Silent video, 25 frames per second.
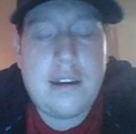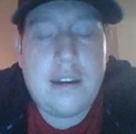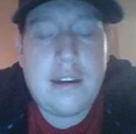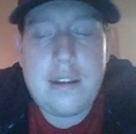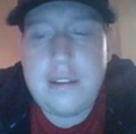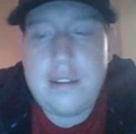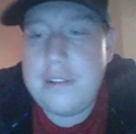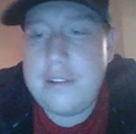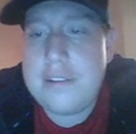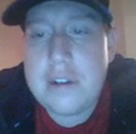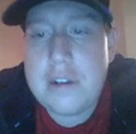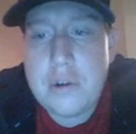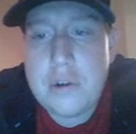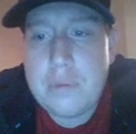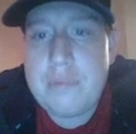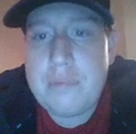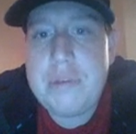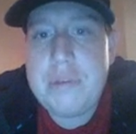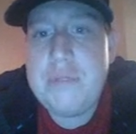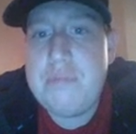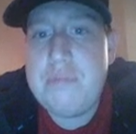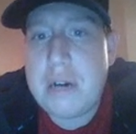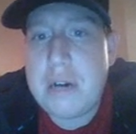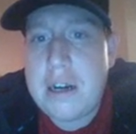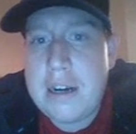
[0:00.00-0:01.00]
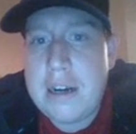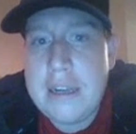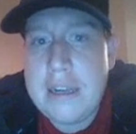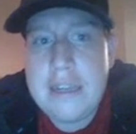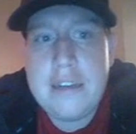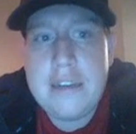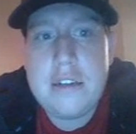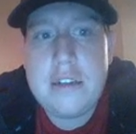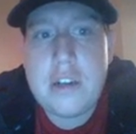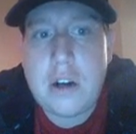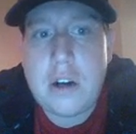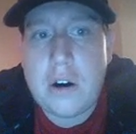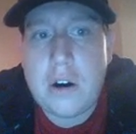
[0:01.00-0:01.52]
don't be
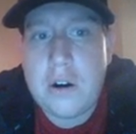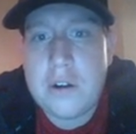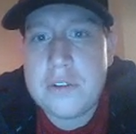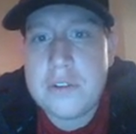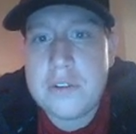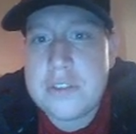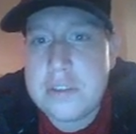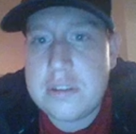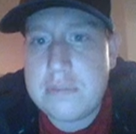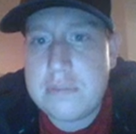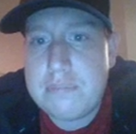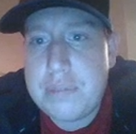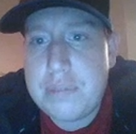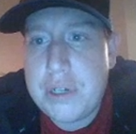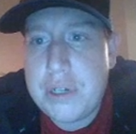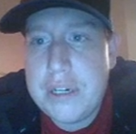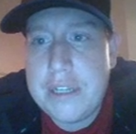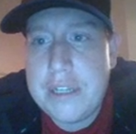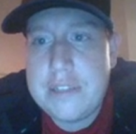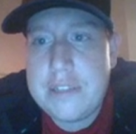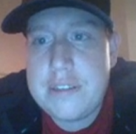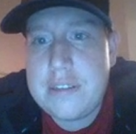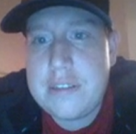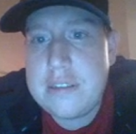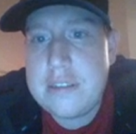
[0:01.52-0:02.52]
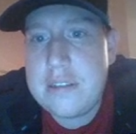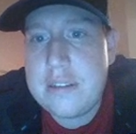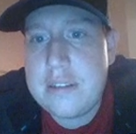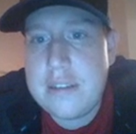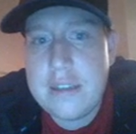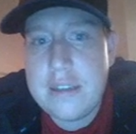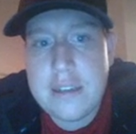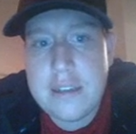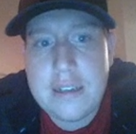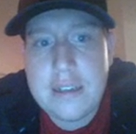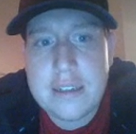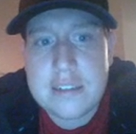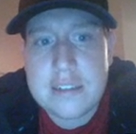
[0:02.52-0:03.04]
buying calls and puts
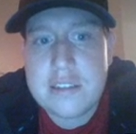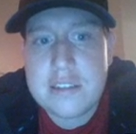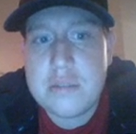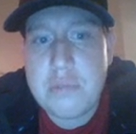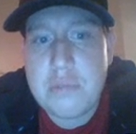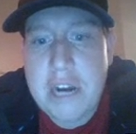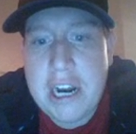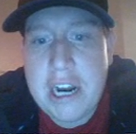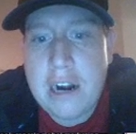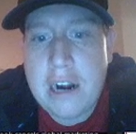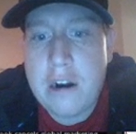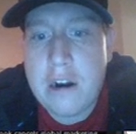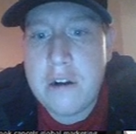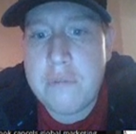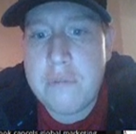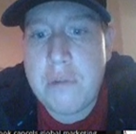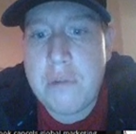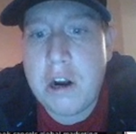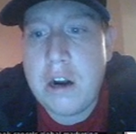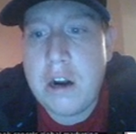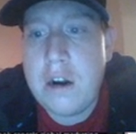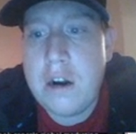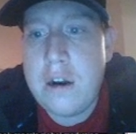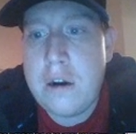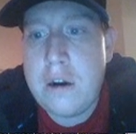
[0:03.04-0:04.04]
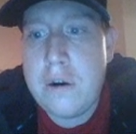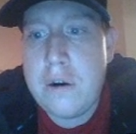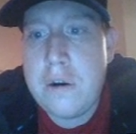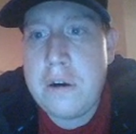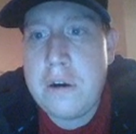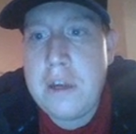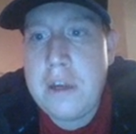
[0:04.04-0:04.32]
that expire tomorrow.